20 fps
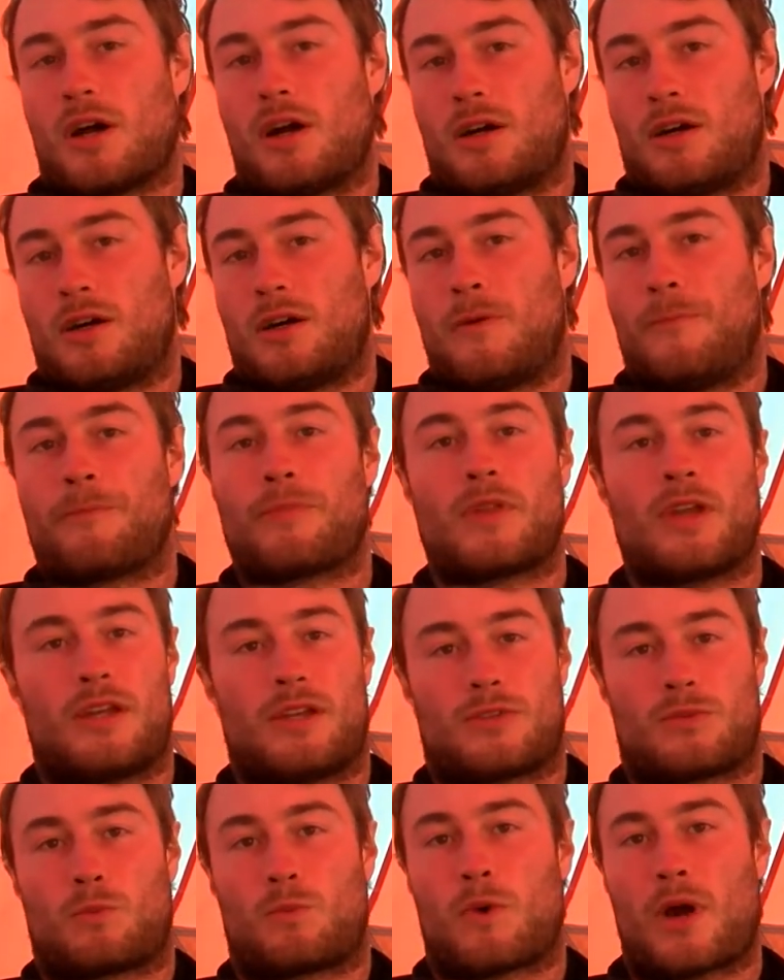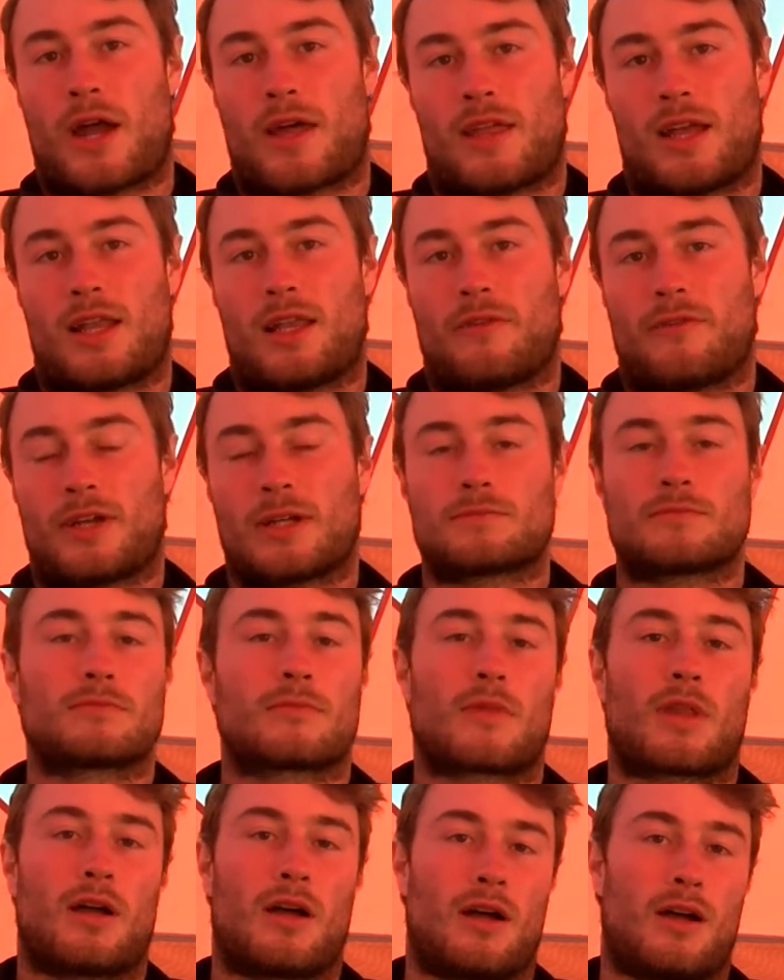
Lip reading: are, it's where they're living.